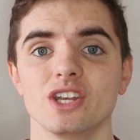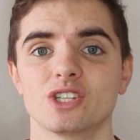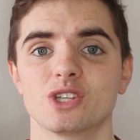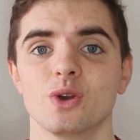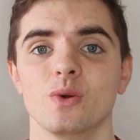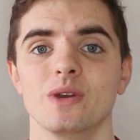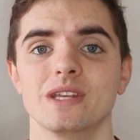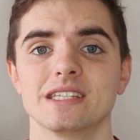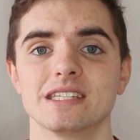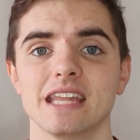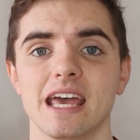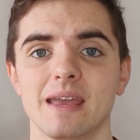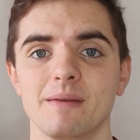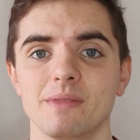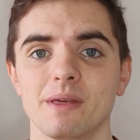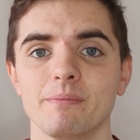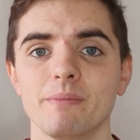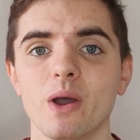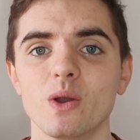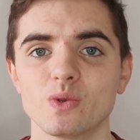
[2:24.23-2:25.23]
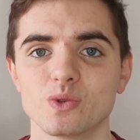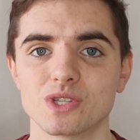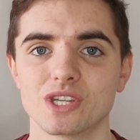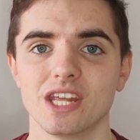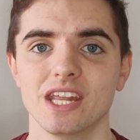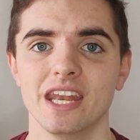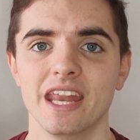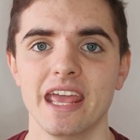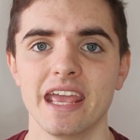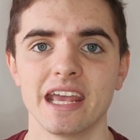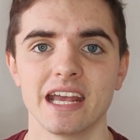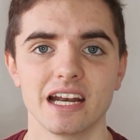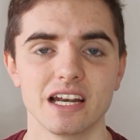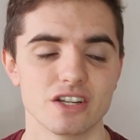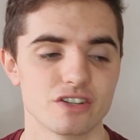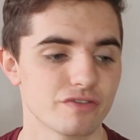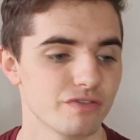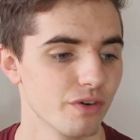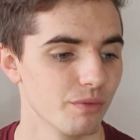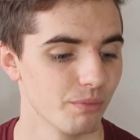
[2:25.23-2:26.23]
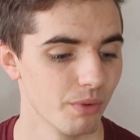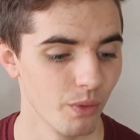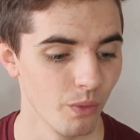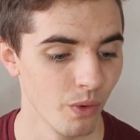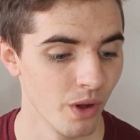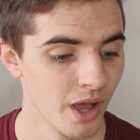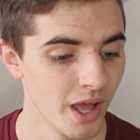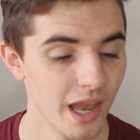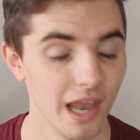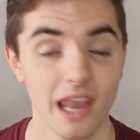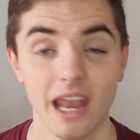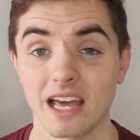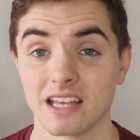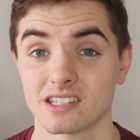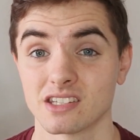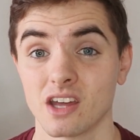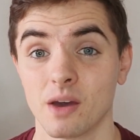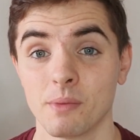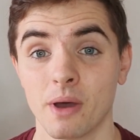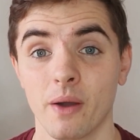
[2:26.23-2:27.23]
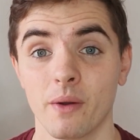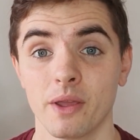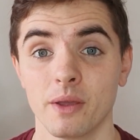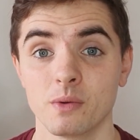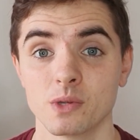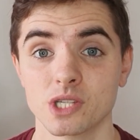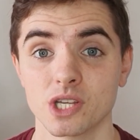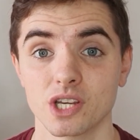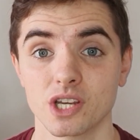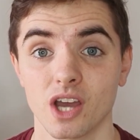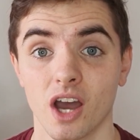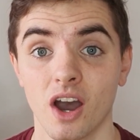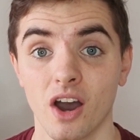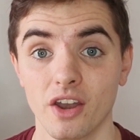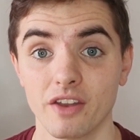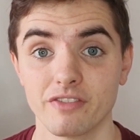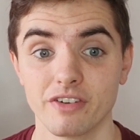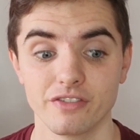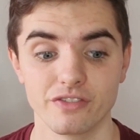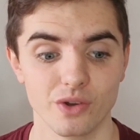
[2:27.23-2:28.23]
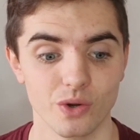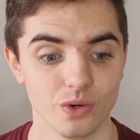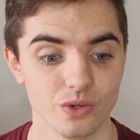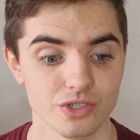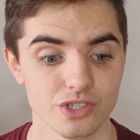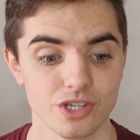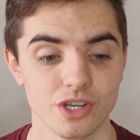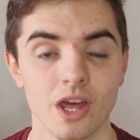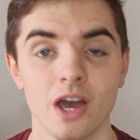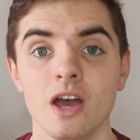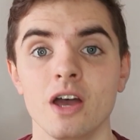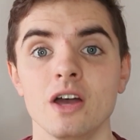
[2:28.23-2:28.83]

to his name, the most in English football. Last time out he was at Cardiff, of course, and